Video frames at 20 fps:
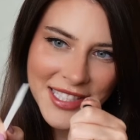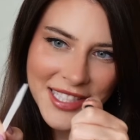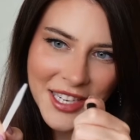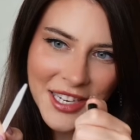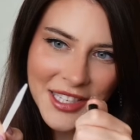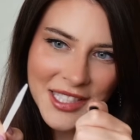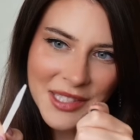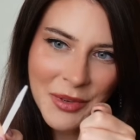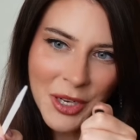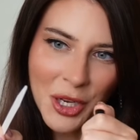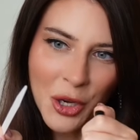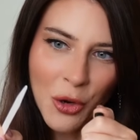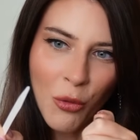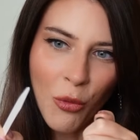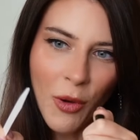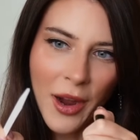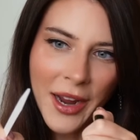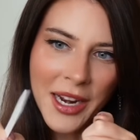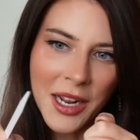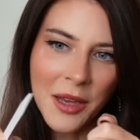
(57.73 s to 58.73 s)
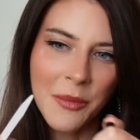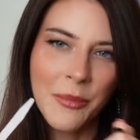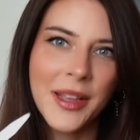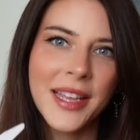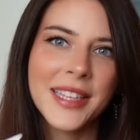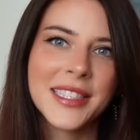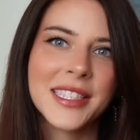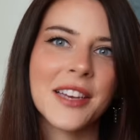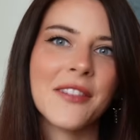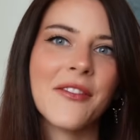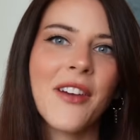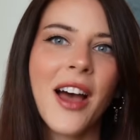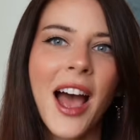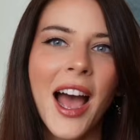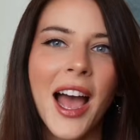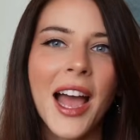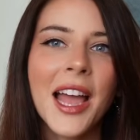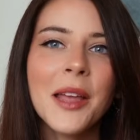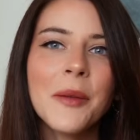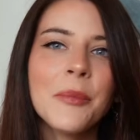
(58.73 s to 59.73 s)
There has been quite a bit of
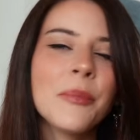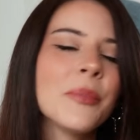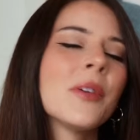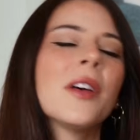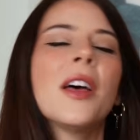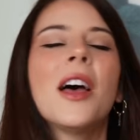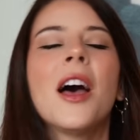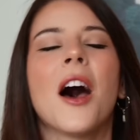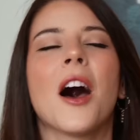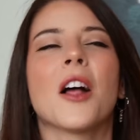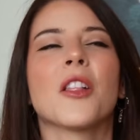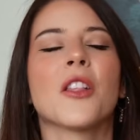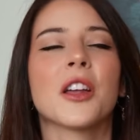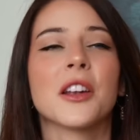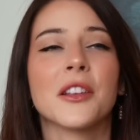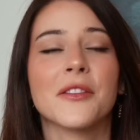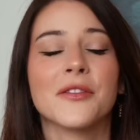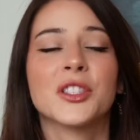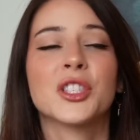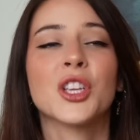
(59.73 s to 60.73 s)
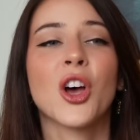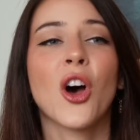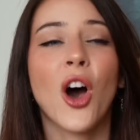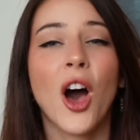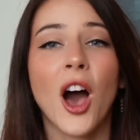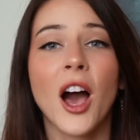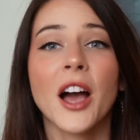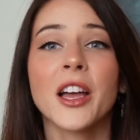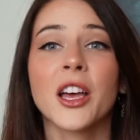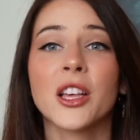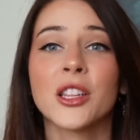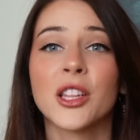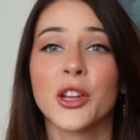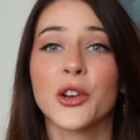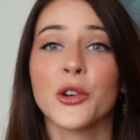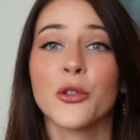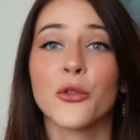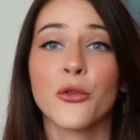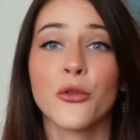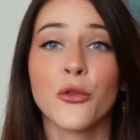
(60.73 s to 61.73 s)
hype, a lot of talk, a
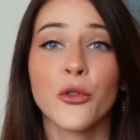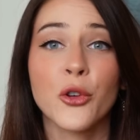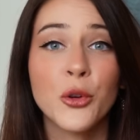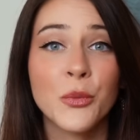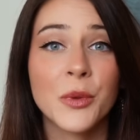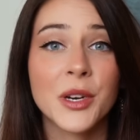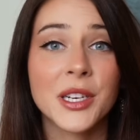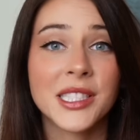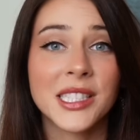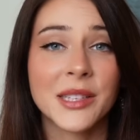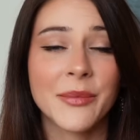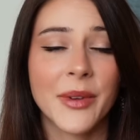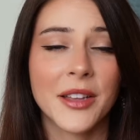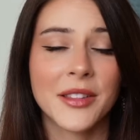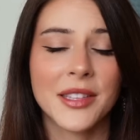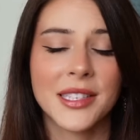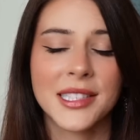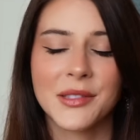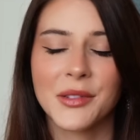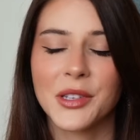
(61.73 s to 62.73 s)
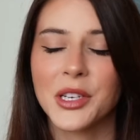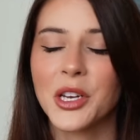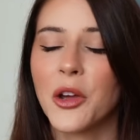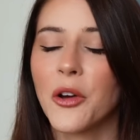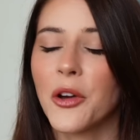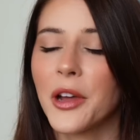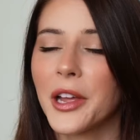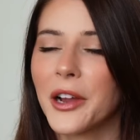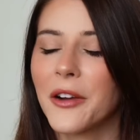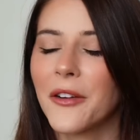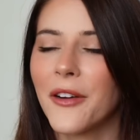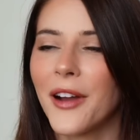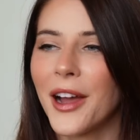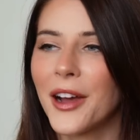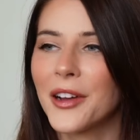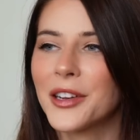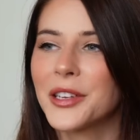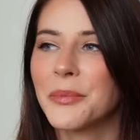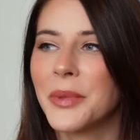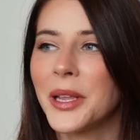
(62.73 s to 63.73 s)
lot of rumors about this one going
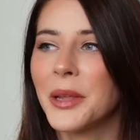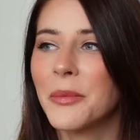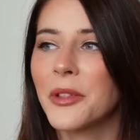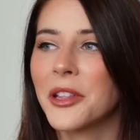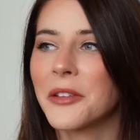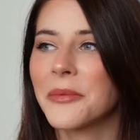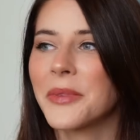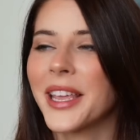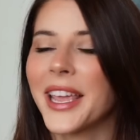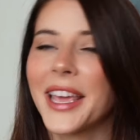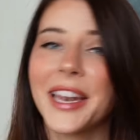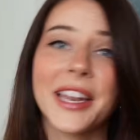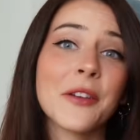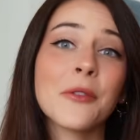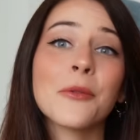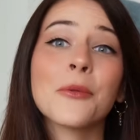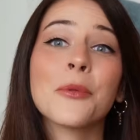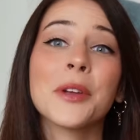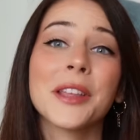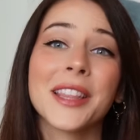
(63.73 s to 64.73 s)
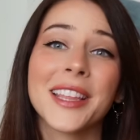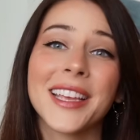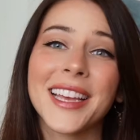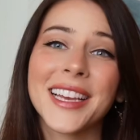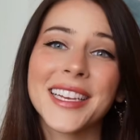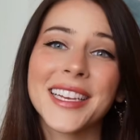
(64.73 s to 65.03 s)
around. People have been getting really